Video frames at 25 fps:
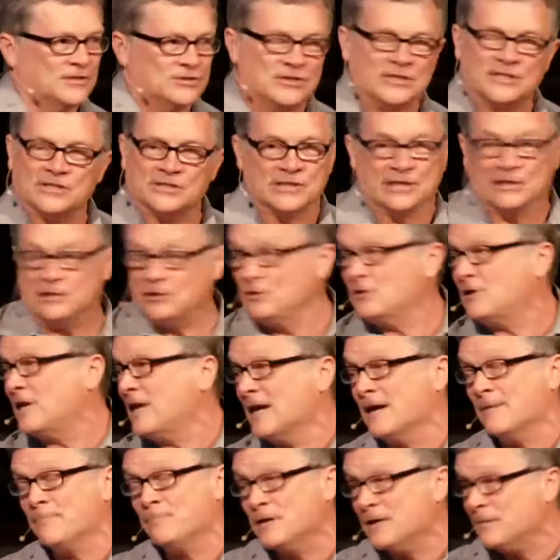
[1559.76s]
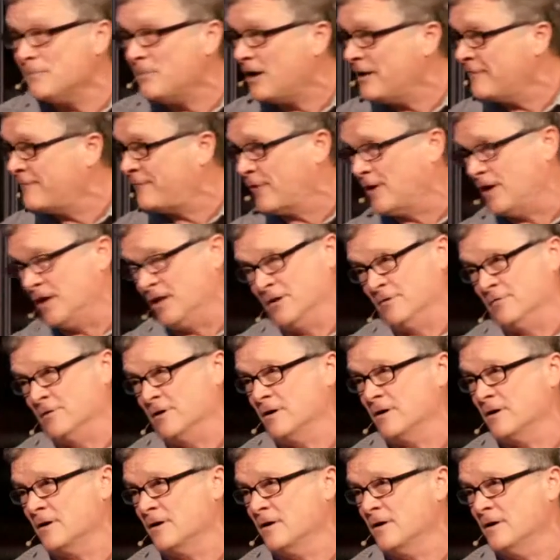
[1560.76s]
Jesus said, you can't be my
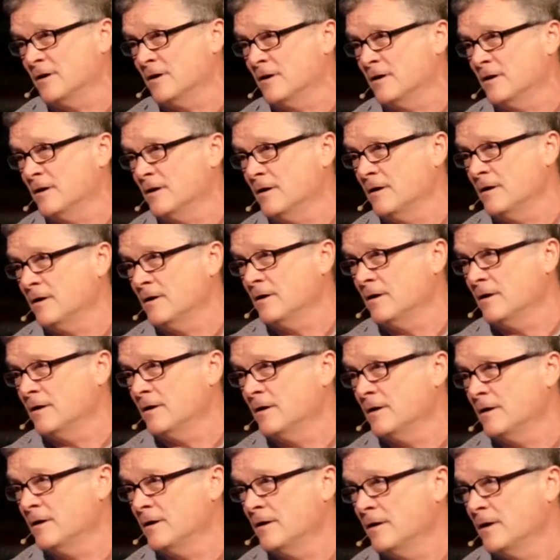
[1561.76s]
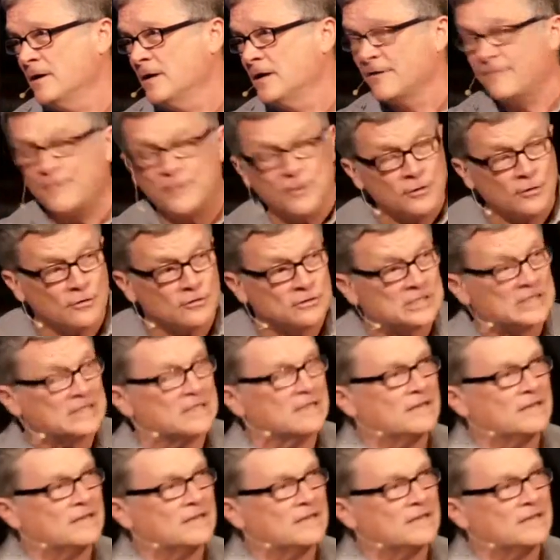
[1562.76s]
follower. If you don't